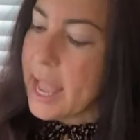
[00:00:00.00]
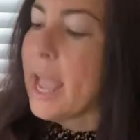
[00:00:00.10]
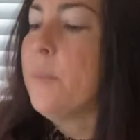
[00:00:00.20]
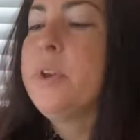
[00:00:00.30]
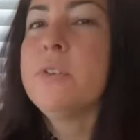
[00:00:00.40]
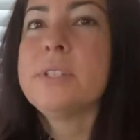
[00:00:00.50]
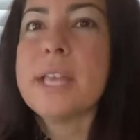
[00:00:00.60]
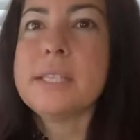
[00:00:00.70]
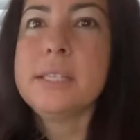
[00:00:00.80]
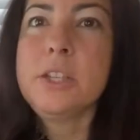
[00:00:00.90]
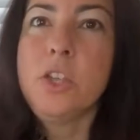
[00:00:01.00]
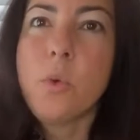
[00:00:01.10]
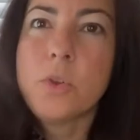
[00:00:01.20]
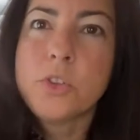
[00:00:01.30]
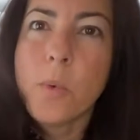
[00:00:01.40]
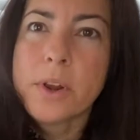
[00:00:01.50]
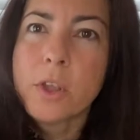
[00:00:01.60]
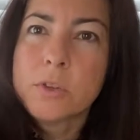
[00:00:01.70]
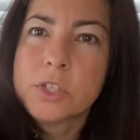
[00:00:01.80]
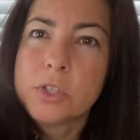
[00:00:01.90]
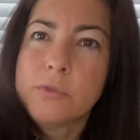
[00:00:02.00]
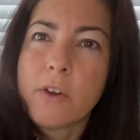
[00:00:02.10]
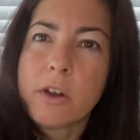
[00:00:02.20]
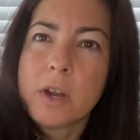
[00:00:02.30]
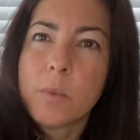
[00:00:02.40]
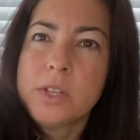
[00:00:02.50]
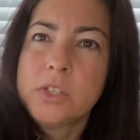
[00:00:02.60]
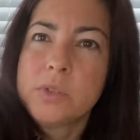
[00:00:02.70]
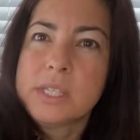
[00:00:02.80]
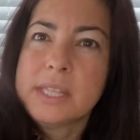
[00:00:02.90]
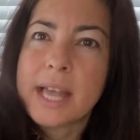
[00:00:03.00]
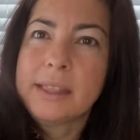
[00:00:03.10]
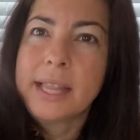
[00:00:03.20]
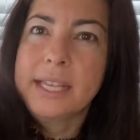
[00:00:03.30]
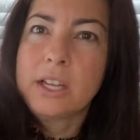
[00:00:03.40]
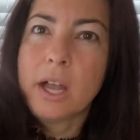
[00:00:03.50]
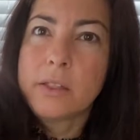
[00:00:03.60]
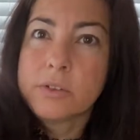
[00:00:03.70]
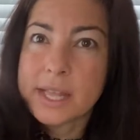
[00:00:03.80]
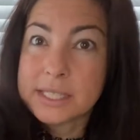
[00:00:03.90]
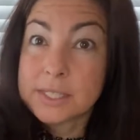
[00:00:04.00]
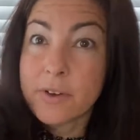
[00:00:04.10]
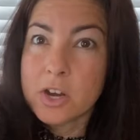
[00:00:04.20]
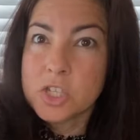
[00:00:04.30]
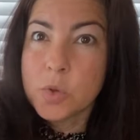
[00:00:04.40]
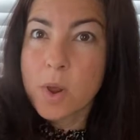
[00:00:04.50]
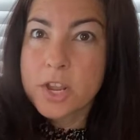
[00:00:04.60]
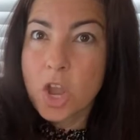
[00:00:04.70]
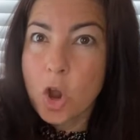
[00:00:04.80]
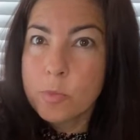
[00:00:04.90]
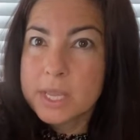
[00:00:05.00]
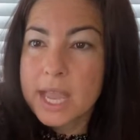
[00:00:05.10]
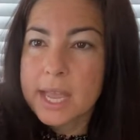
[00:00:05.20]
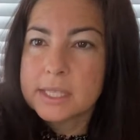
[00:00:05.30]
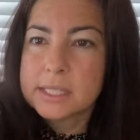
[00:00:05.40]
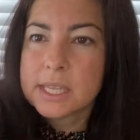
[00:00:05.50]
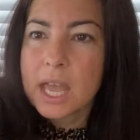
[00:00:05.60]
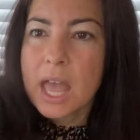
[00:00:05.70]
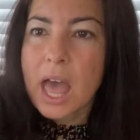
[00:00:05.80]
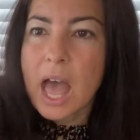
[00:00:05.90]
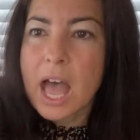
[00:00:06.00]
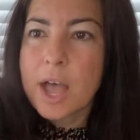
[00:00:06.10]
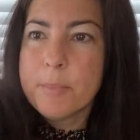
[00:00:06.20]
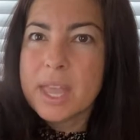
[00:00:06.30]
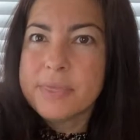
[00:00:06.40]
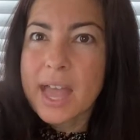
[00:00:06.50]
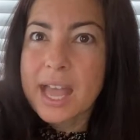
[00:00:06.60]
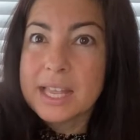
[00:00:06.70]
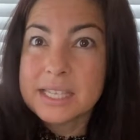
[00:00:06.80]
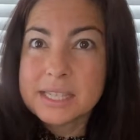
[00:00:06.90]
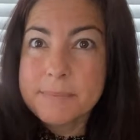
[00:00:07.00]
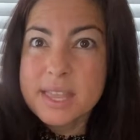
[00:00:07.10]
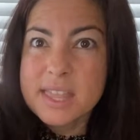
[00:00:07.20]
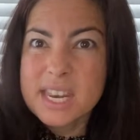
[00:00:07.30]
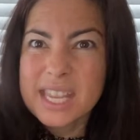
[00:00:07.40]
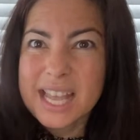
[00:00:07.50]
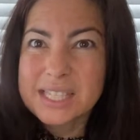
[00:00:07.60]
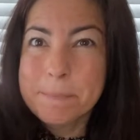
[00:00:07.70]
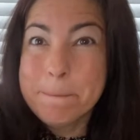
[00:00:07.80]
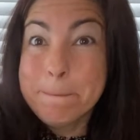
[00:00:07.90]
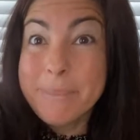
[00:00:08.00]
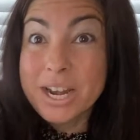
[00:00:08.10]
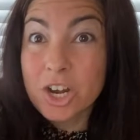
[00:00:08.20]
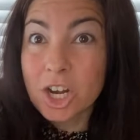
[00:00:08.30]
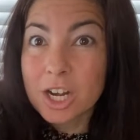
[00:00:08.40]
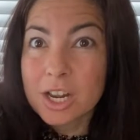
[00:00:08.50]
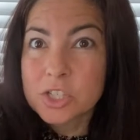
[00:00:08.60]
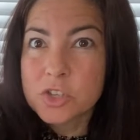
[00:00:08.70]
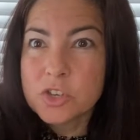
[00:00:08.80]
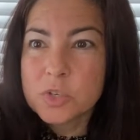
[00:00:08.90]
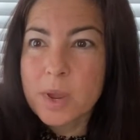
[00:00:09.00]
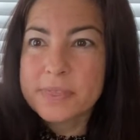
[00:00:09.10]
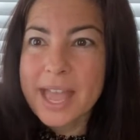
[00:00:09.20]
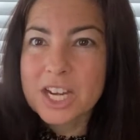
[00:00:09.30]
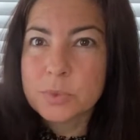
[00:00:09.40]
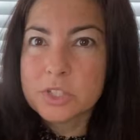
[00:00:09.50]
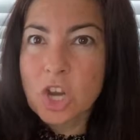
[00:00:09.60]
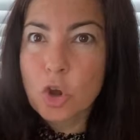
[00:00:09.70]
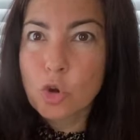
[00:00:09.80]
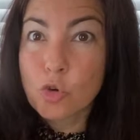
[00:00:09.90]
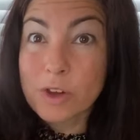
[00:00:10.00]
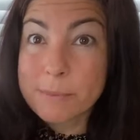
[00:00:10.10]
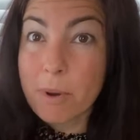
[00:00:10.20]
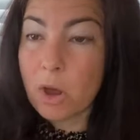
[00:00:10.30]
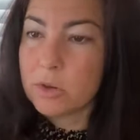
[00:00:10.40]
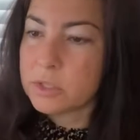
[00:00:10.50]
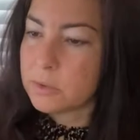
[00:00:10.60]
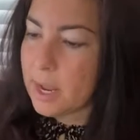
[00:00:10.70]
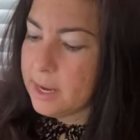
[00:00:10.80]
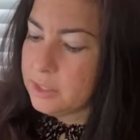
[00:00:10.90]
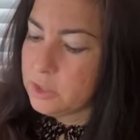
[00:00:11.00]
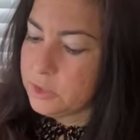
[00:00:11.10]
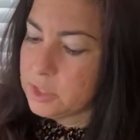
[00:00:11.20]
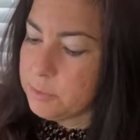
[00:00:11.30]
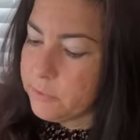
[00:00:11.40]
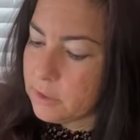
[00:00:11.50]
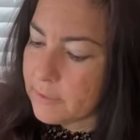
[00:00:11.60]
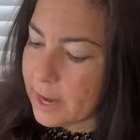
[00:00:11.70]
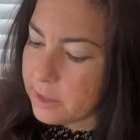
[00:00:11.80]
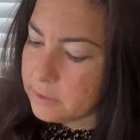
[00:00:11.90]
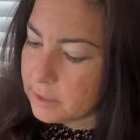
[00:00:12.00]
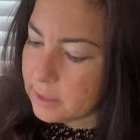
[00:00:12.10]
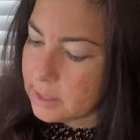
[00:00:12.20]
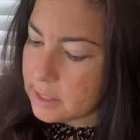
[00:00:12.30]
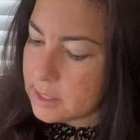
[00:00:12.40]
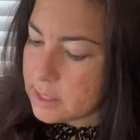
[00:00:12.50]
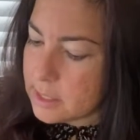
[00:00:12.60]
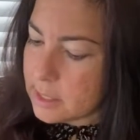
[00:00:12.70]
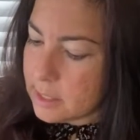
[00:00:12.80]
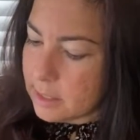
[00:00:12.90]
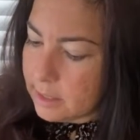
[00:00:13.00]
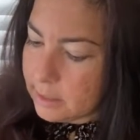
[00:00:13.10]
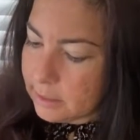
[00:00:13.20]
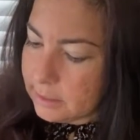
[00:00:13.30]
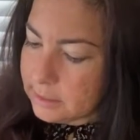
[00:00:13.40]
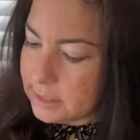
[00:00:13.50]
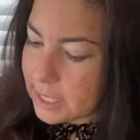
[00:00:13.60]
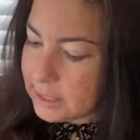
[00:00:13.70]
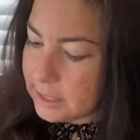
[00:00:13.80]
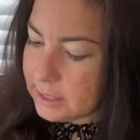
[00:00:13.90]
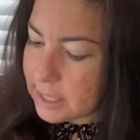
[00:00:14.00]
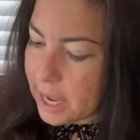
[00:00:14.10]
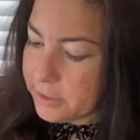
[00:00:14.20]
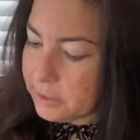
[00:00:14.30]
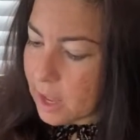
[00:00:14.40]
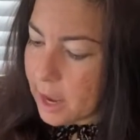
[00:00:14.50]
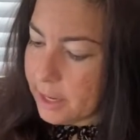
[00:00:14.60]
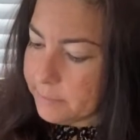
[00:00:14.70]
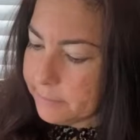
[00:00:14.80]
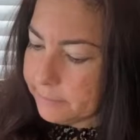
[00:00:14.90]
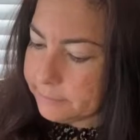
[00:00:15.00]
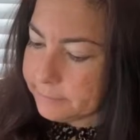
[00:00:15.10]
And when you're zesting, you don't want to go too far in. Once you see that light color, that's as far as you want to go, because that is the pith and it gets bitter. So you just want the actual dark green part, okay? So we'll just move it around, zest the entire lime,